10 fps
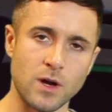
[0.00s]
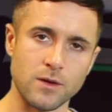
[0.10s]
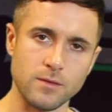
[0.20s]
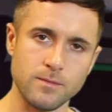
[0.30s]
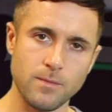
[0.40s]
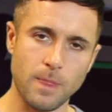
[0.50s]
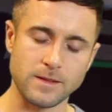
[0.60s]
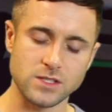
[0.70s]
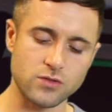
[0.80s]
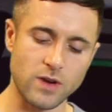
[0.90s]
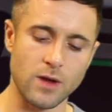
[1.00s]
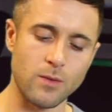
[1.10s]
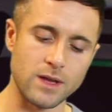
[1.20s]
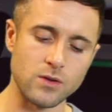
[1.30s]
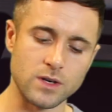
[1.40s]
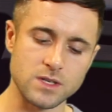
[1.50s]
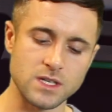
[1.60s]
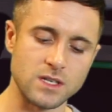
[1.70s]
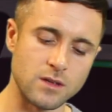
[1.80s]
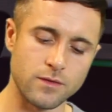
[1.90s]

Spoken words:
mode, and straight away you're going to see a